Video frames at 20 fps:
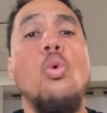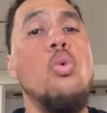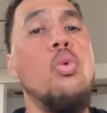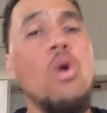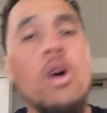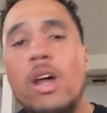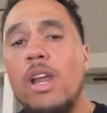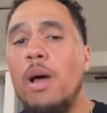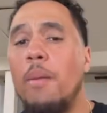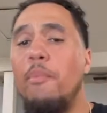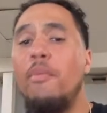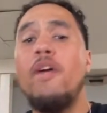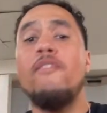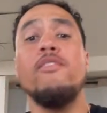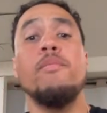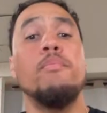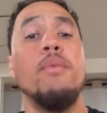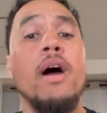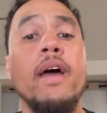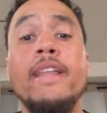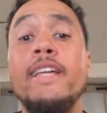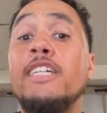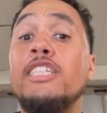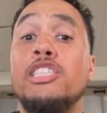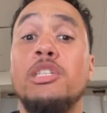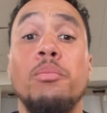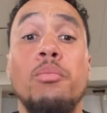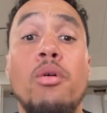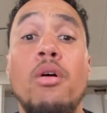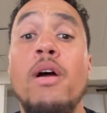What up, everybody? It's
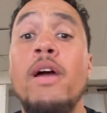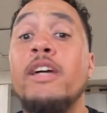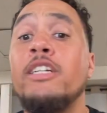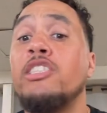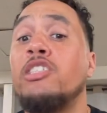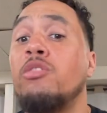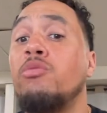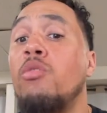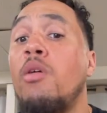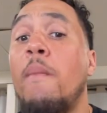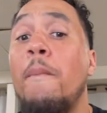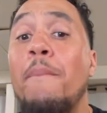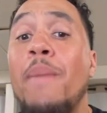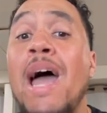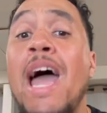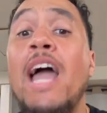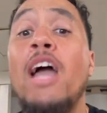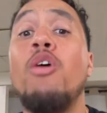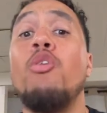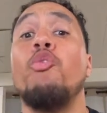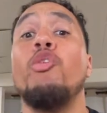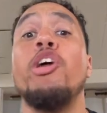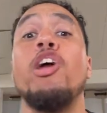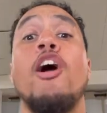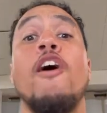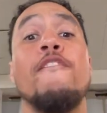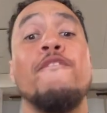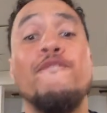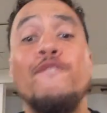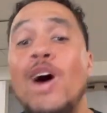your boy Adrian, and we're back. We
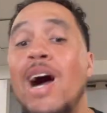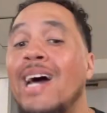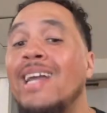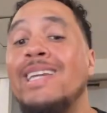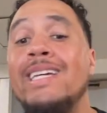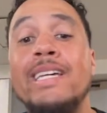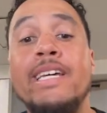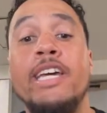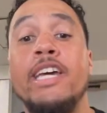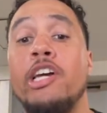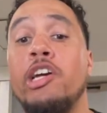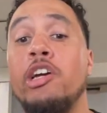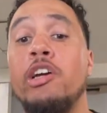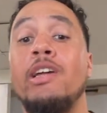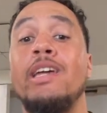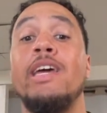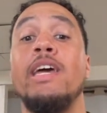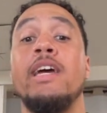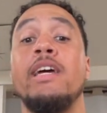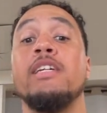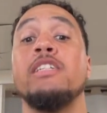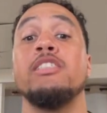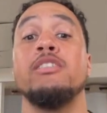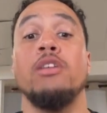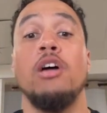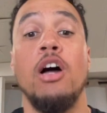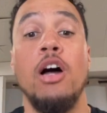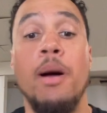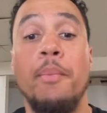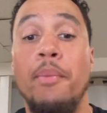are finally here. It is
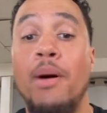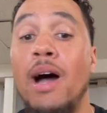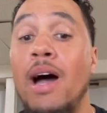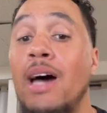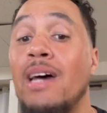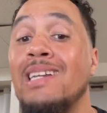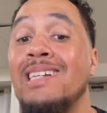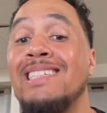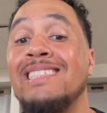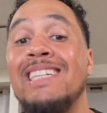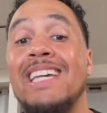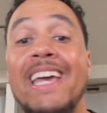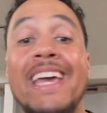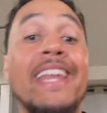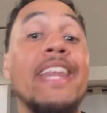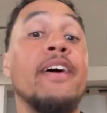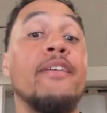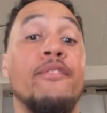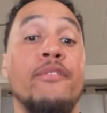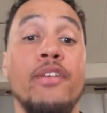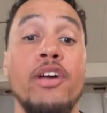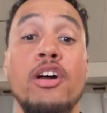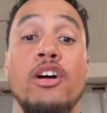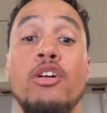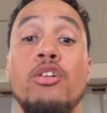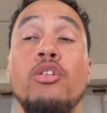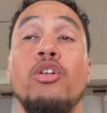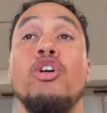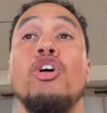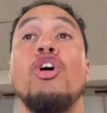upon us.
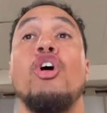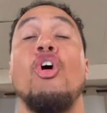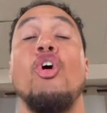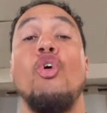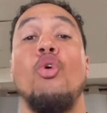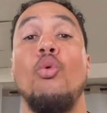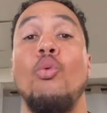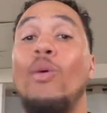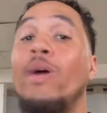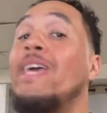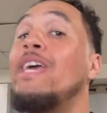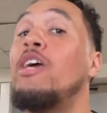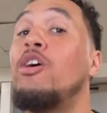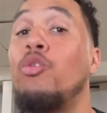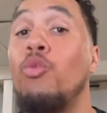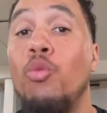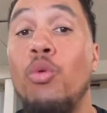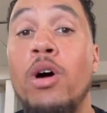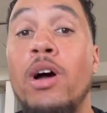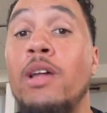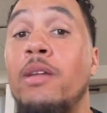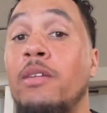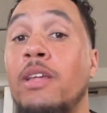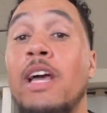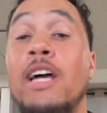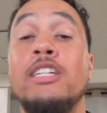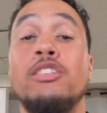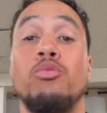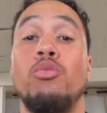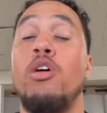NFL Week One.
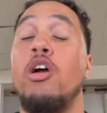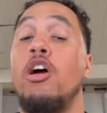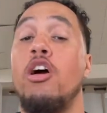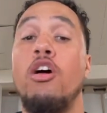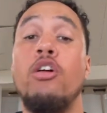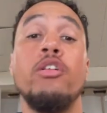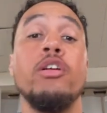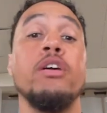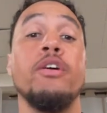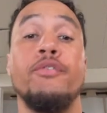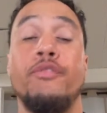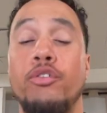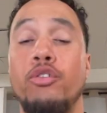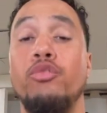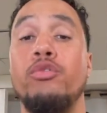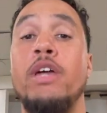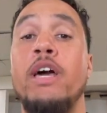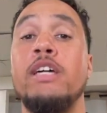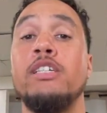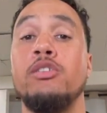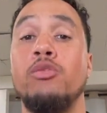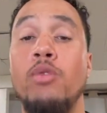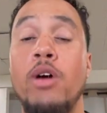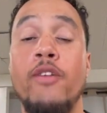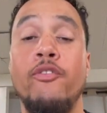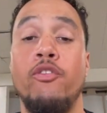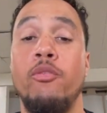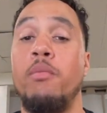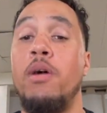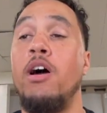Yes, we are only a few days away
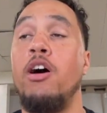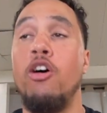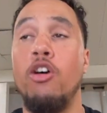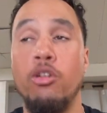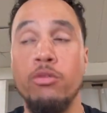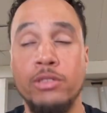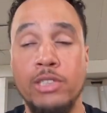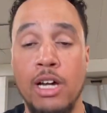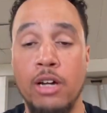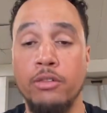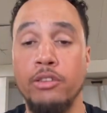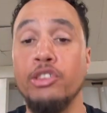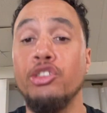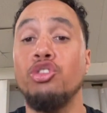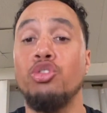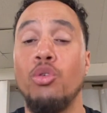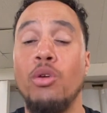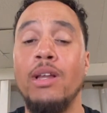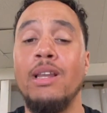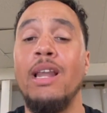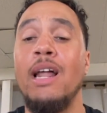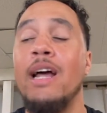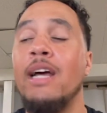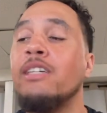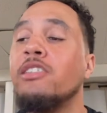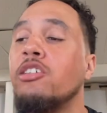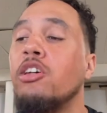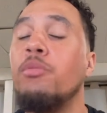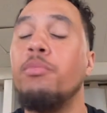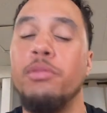from our hometown Detroit
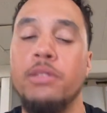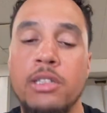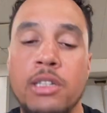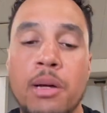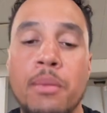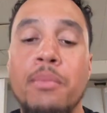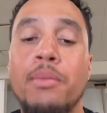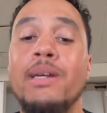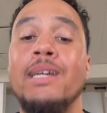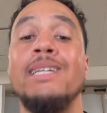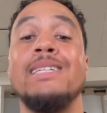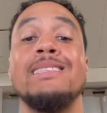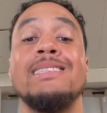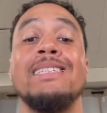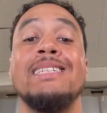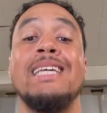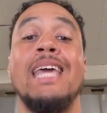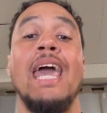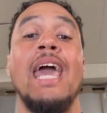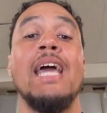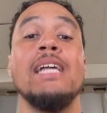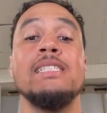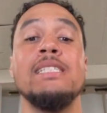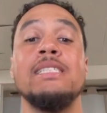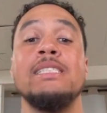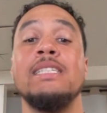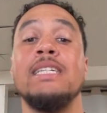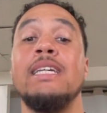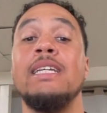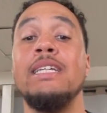Lions opening up against the Kansas
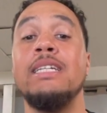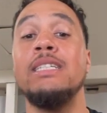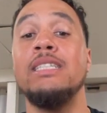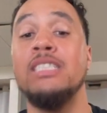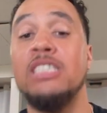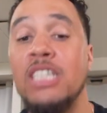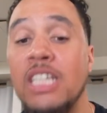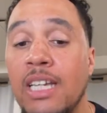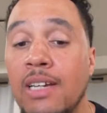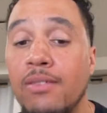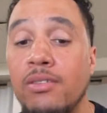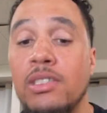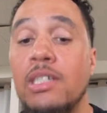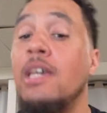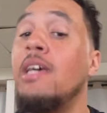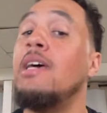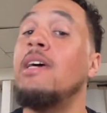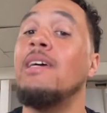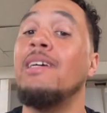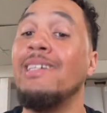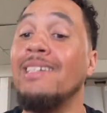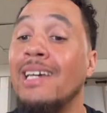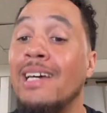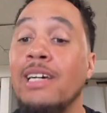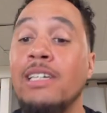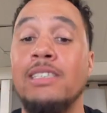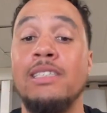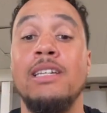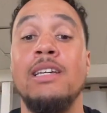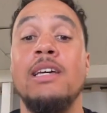City Chiefs.
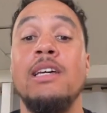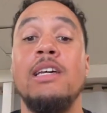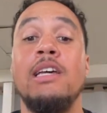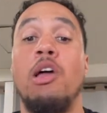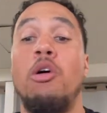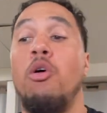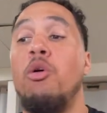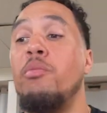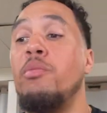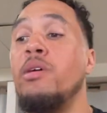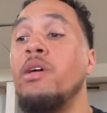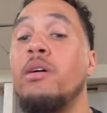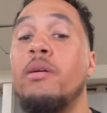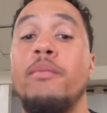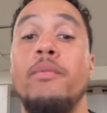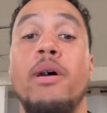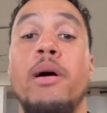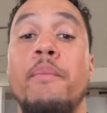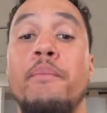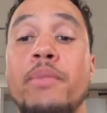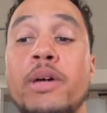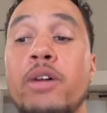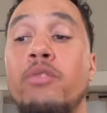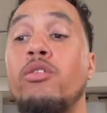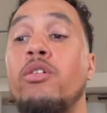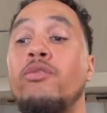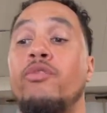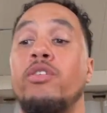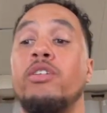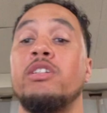Yes, it will be a, a big
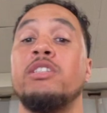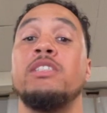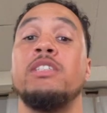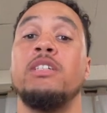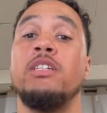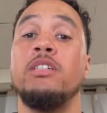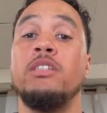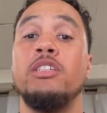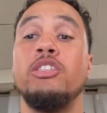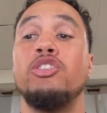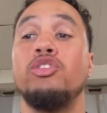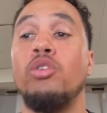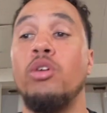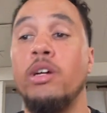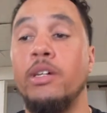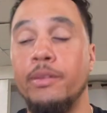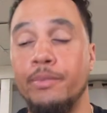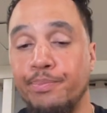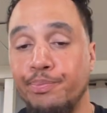one for the city of Detroit.